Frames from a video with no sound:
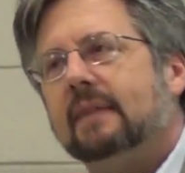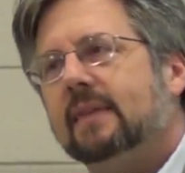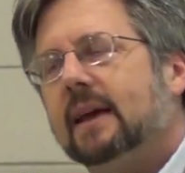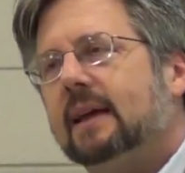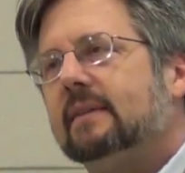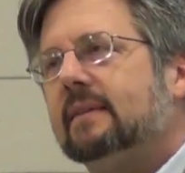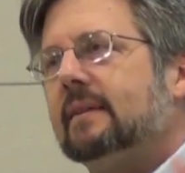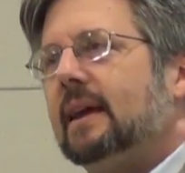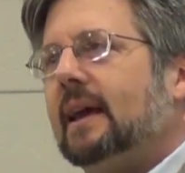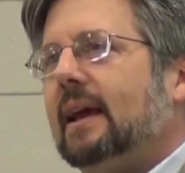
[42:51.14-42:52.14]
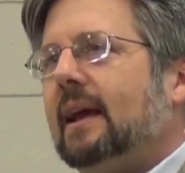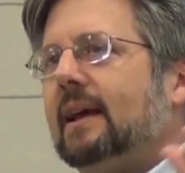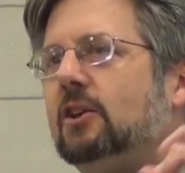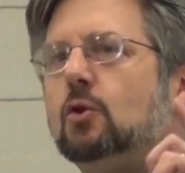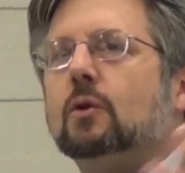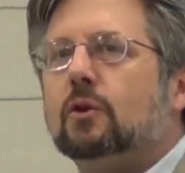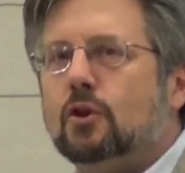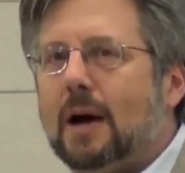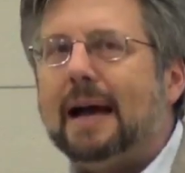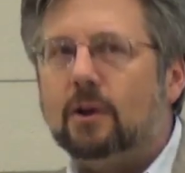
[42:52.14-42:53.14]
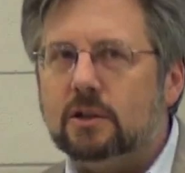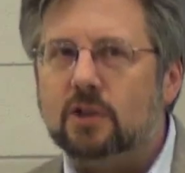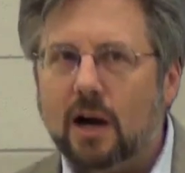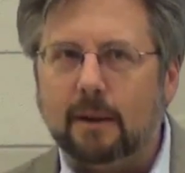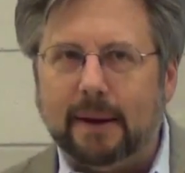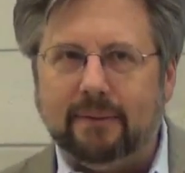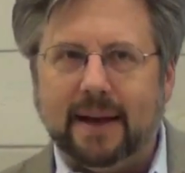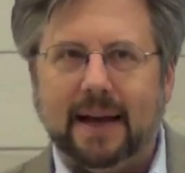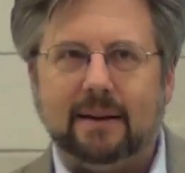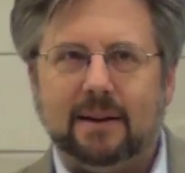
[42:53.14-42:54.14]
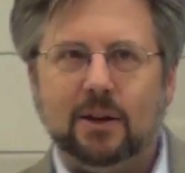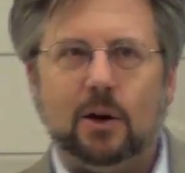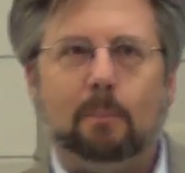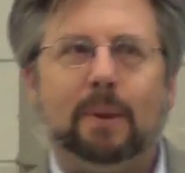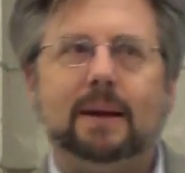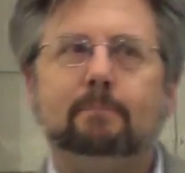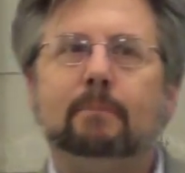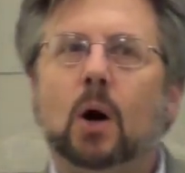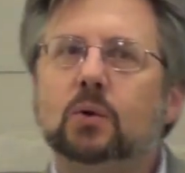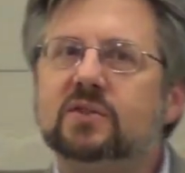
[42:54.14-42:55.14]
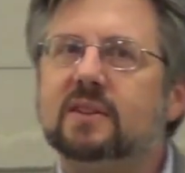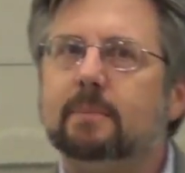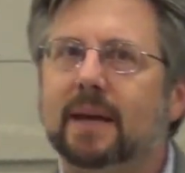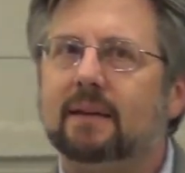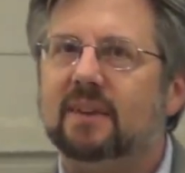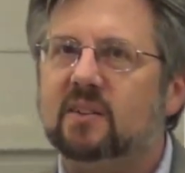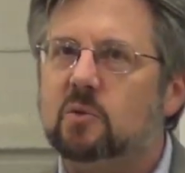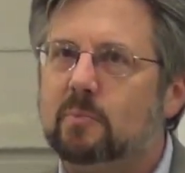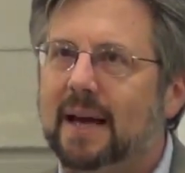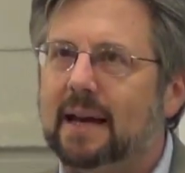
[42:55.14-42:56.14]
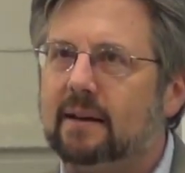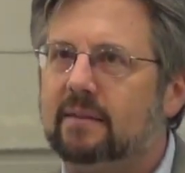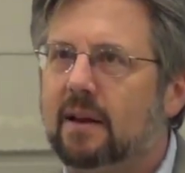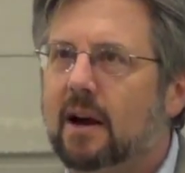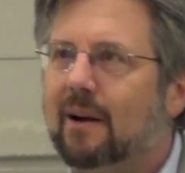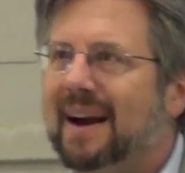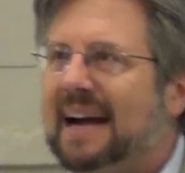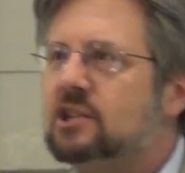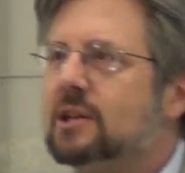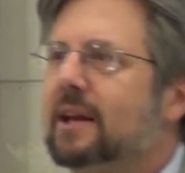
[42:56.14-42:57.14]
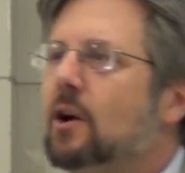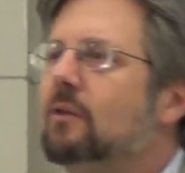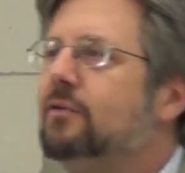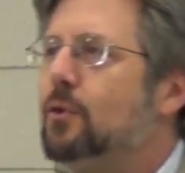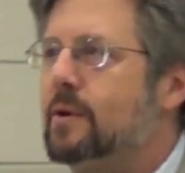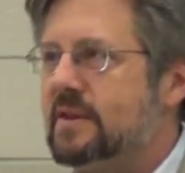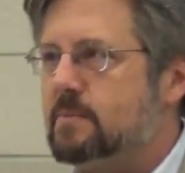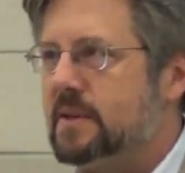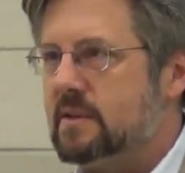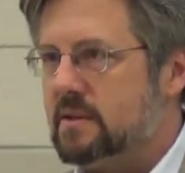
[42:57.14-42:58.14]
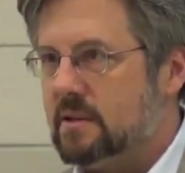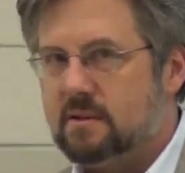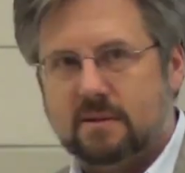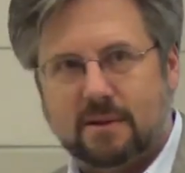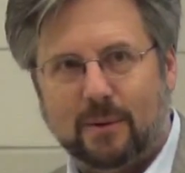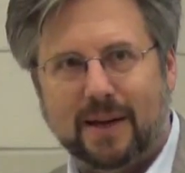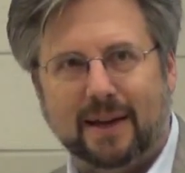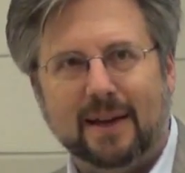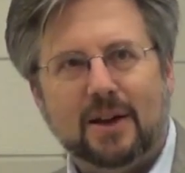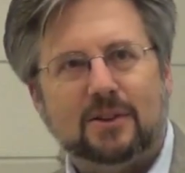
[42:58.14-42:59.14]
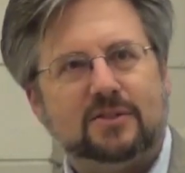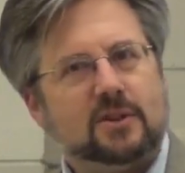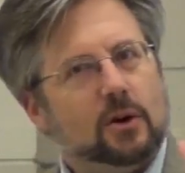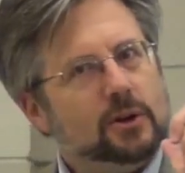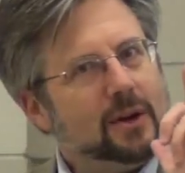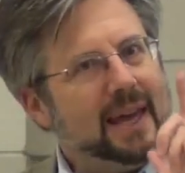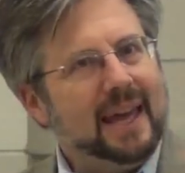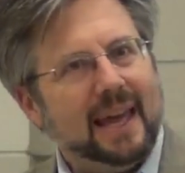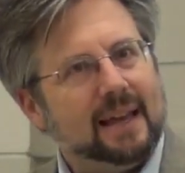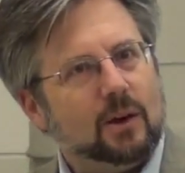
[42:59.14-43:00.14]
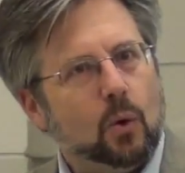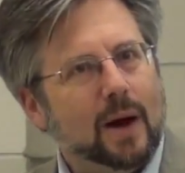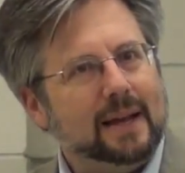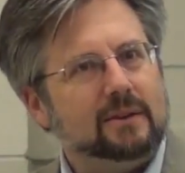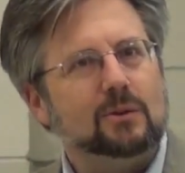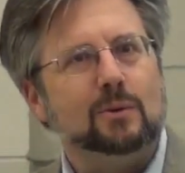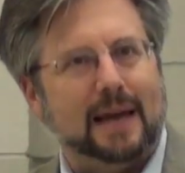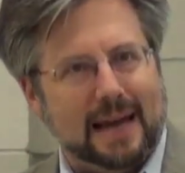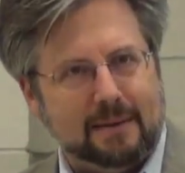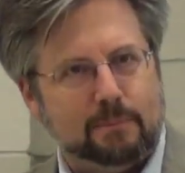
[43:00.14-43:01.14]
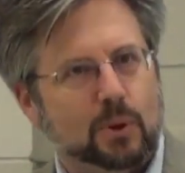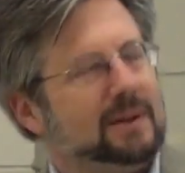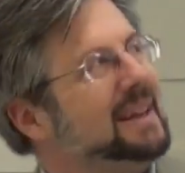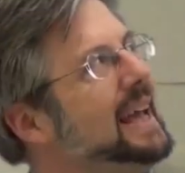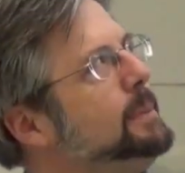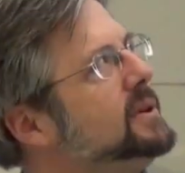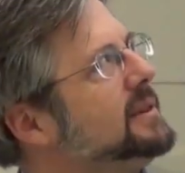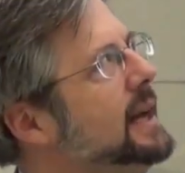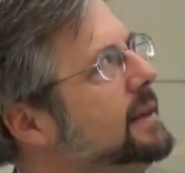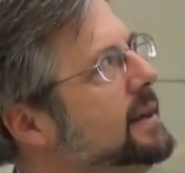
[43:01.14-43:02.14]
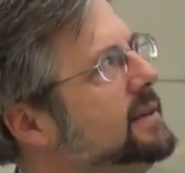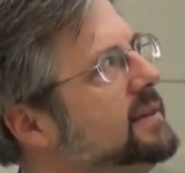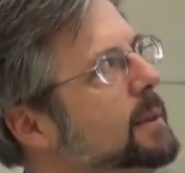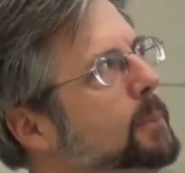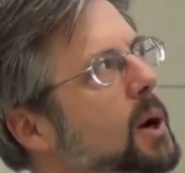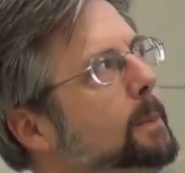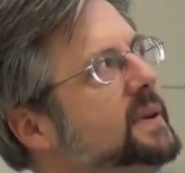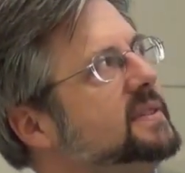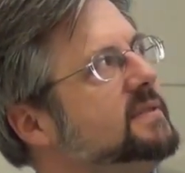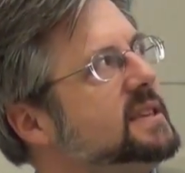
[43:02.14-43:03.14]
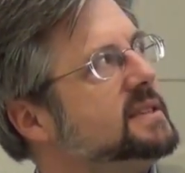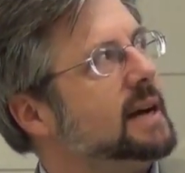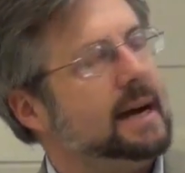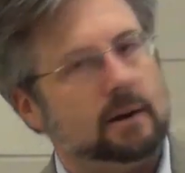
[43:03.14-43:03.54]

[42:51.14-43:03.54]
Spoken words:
I think I could talk about that, but most of the big investment banks are actually in all four of these businesses. Okay, so you can't quite do that. Put labels like this. The purpose of this